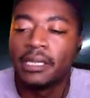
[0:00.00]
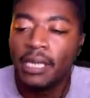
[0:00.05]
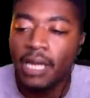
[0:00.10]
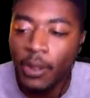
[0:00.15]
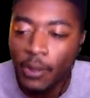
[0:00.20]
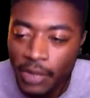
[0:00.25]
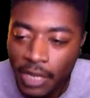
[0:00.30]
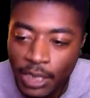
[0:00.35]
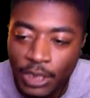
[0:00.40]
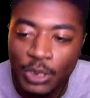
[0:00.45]

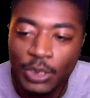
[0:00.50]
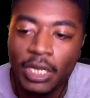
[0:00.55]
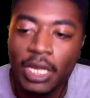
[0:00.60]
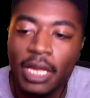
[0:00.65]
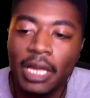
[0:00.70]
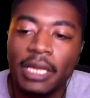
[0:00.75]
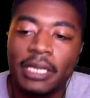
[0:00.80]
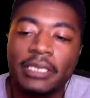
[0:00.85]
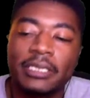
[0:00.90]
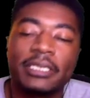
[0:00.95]
I'll catch you
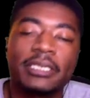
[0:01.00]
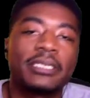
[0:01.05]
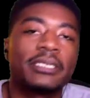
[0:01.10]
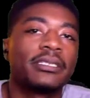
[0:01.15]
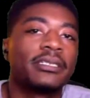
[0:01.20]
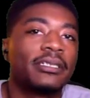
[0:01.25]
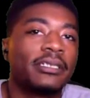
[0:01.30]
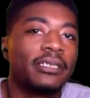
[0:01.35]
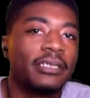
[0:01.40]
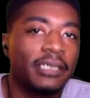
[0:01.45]
guys
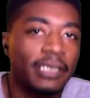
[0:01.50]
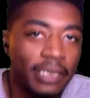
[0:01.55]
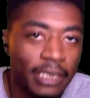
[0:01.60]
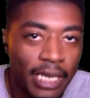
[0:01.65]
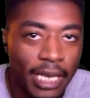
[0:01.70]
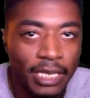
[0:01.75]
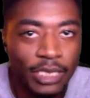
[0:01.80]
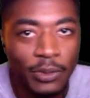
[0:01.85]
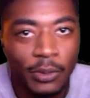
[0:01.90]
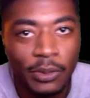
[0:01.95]
in the
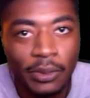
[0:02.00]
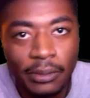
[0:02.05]
next one.